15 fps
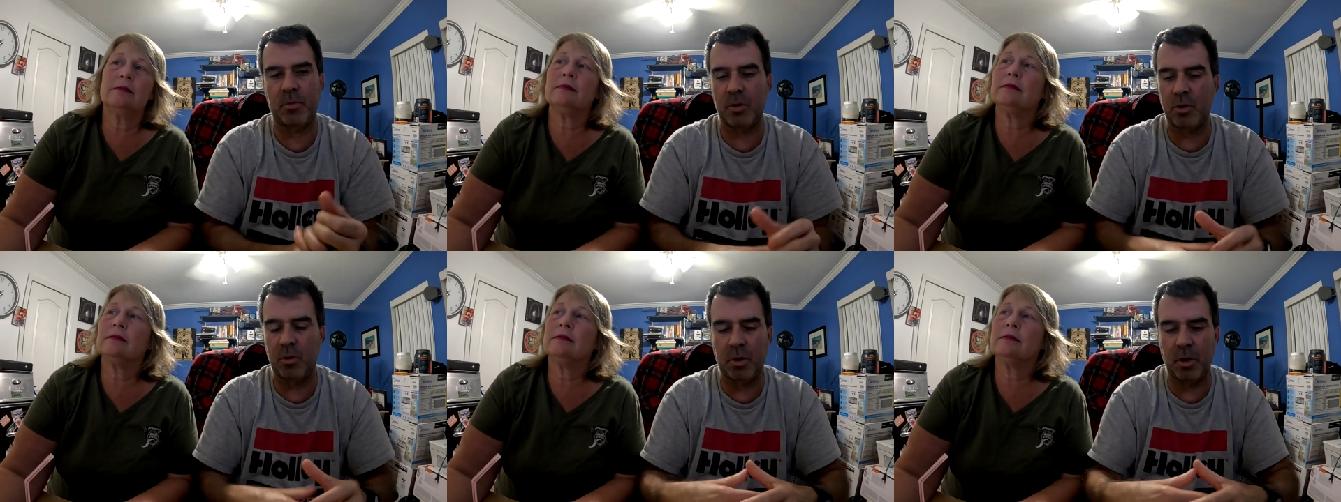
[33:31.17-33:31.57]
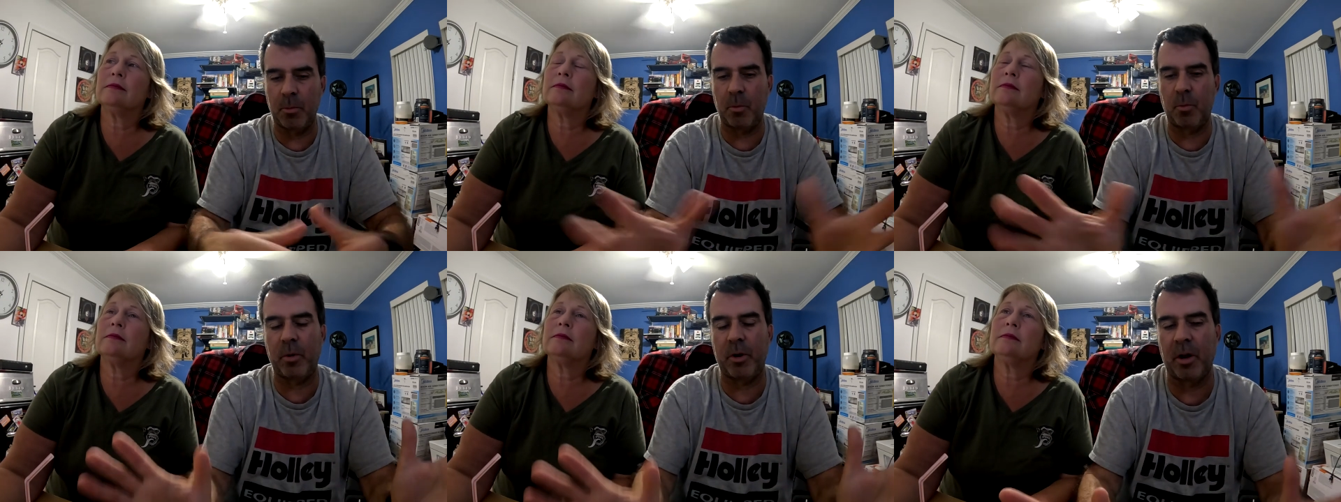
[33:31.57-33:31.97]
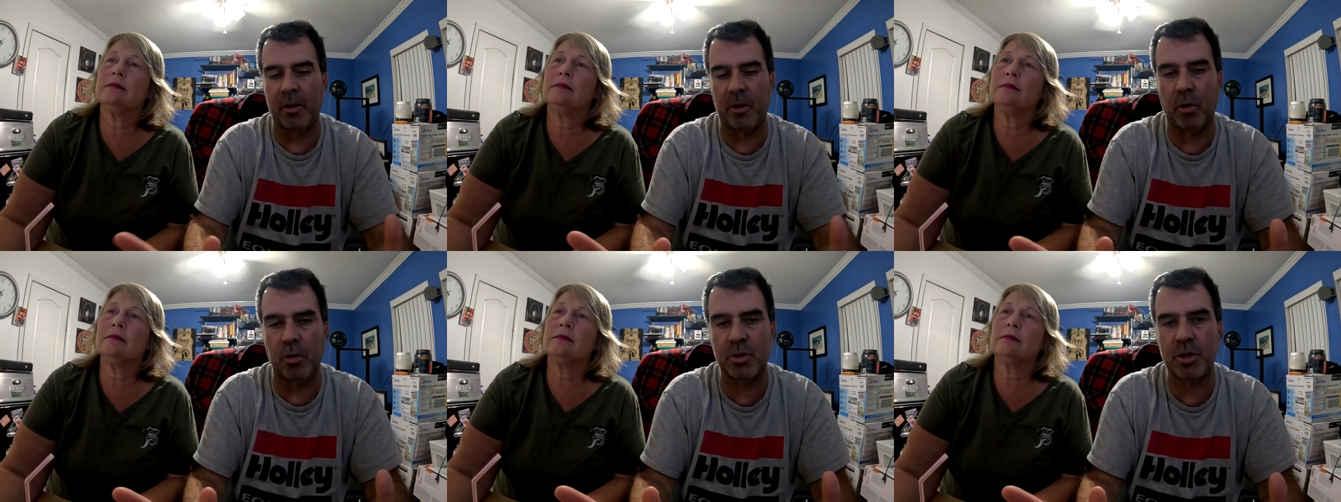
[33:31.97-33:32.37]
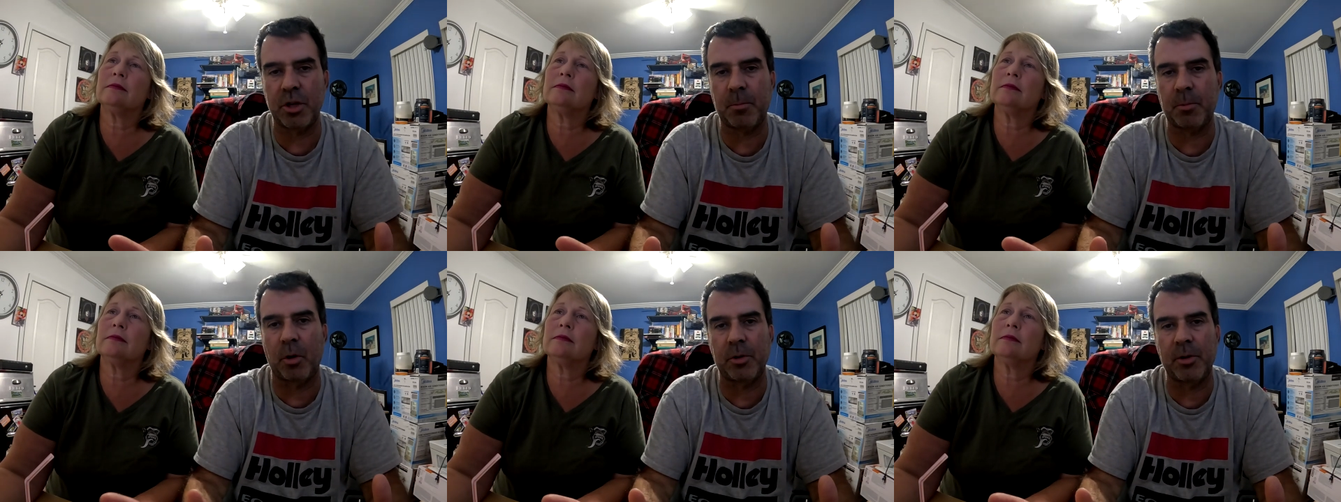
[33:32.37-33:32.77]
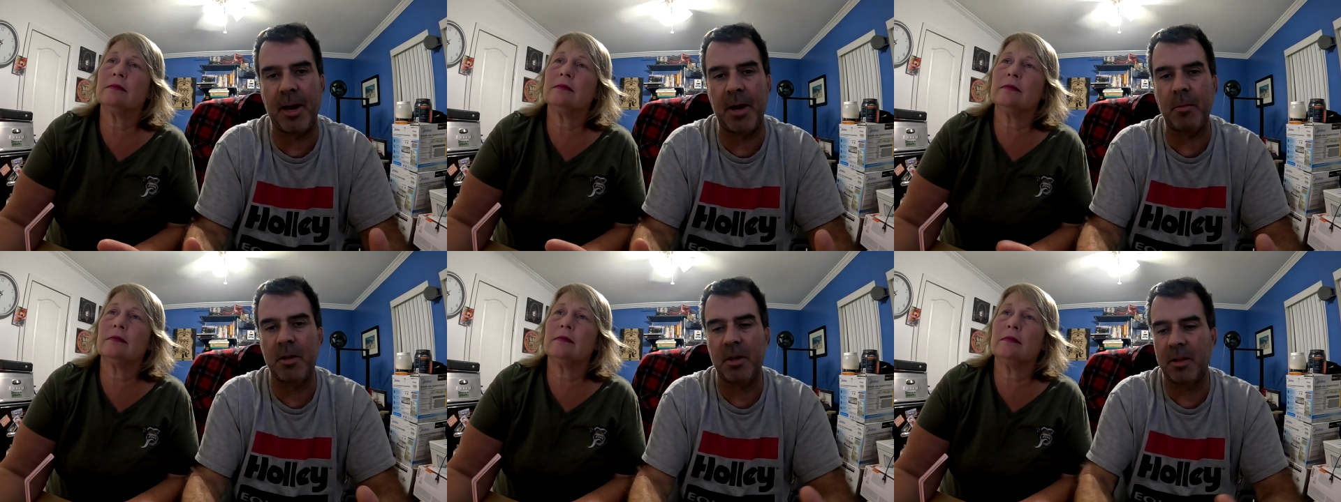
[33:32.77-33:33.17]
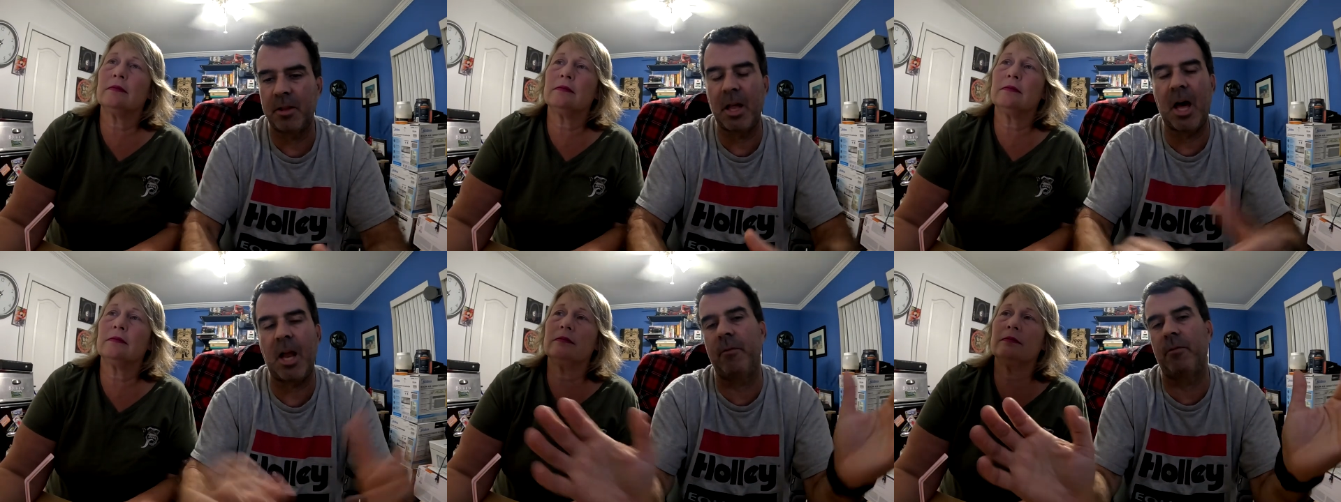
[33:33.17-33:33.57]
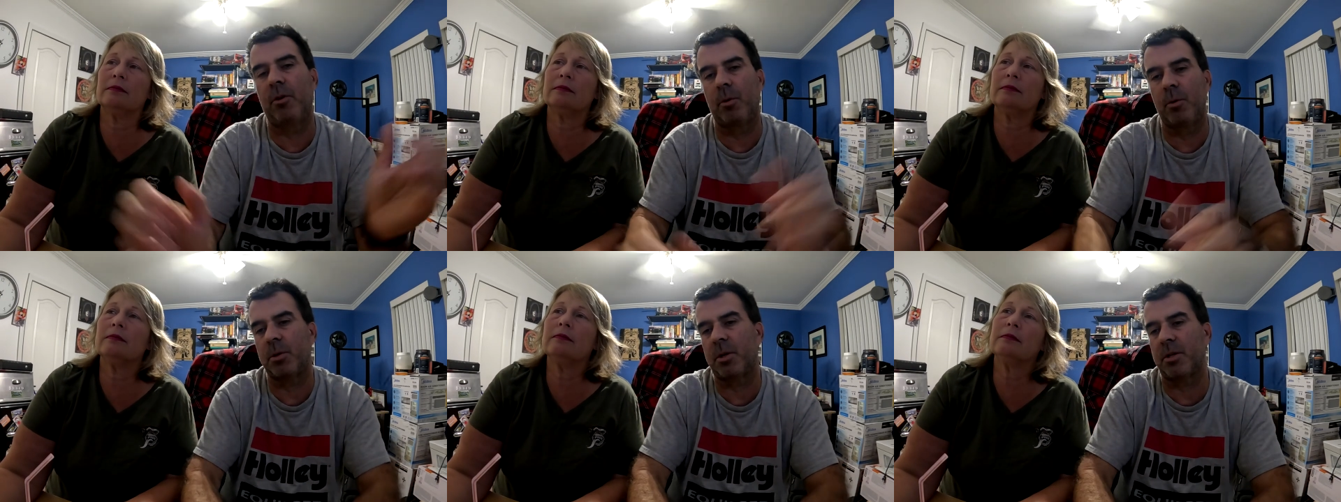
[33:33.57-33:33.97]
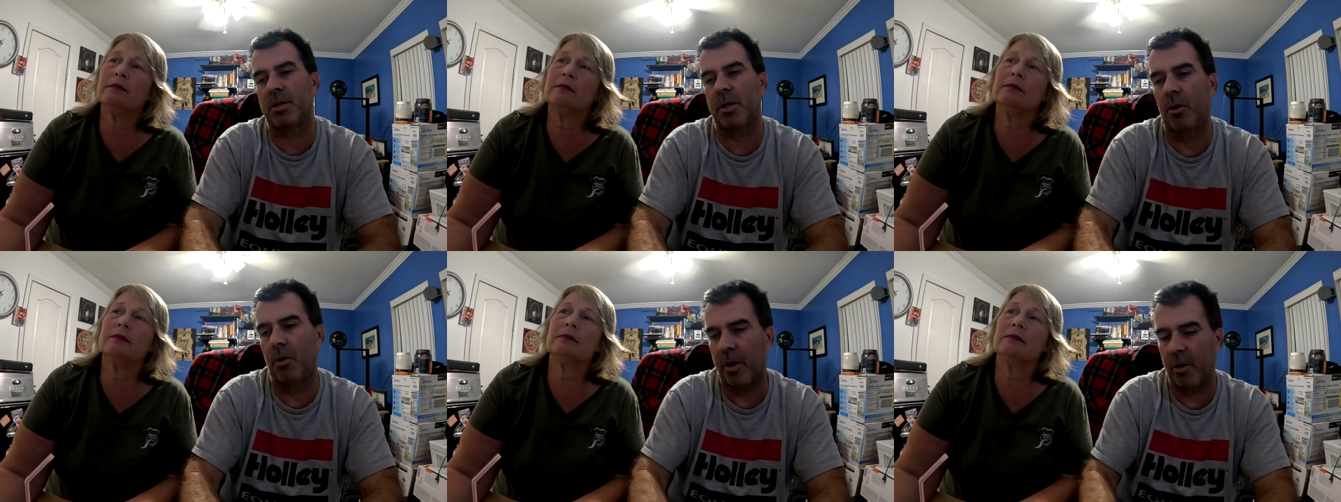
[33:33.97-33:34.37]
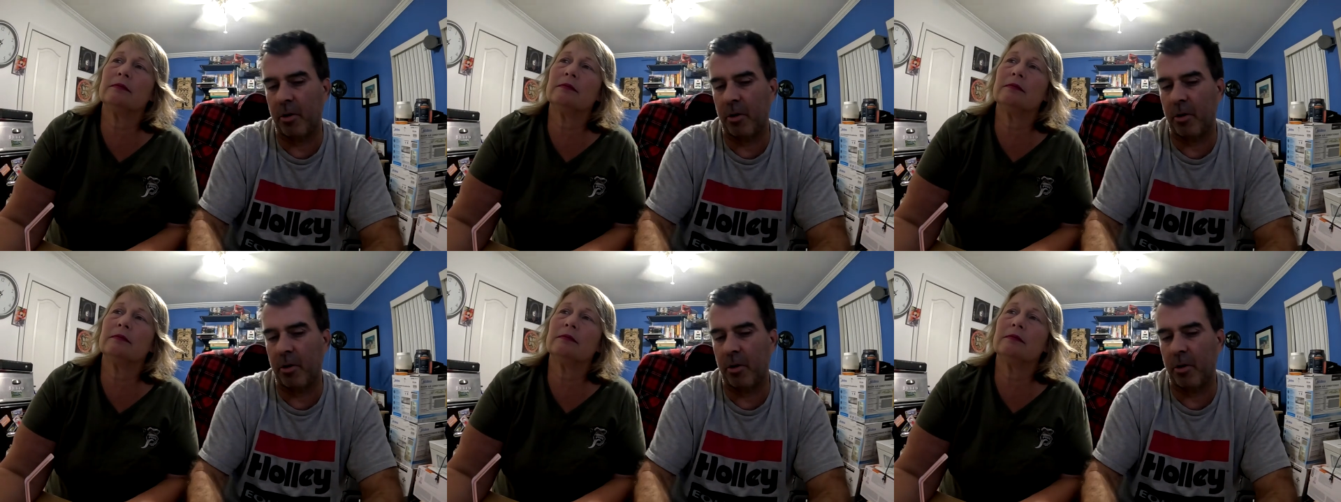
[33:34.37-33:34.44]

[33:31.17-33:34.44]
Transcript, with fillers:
Speaker 1: You could have been on the whole ship the whole time, not even though there was a casino there,